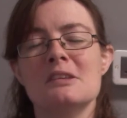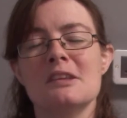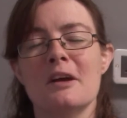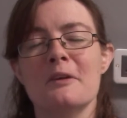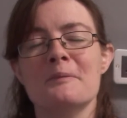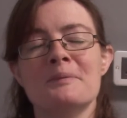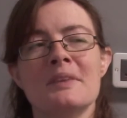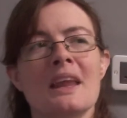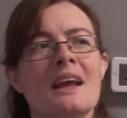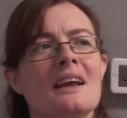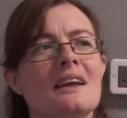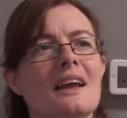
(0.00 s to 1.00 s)
So
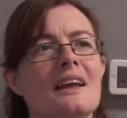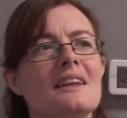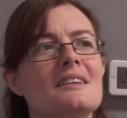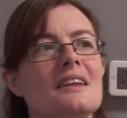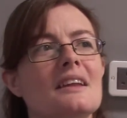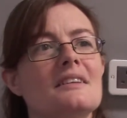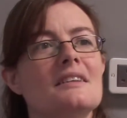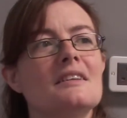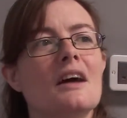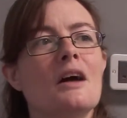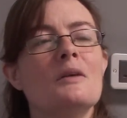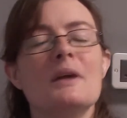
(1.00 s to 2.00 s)
yeah, it's
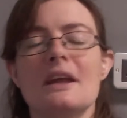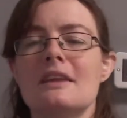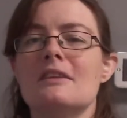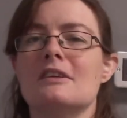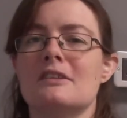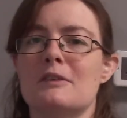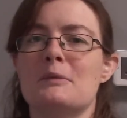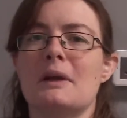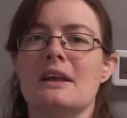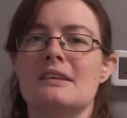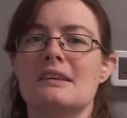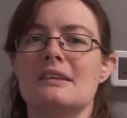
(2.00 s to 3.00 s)
the whole ethos of the
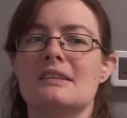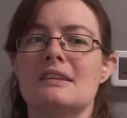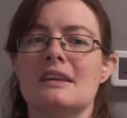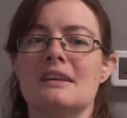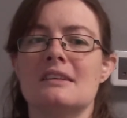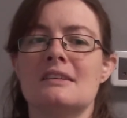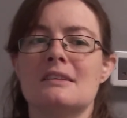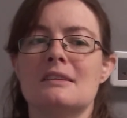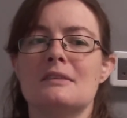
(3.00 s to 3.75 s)
place is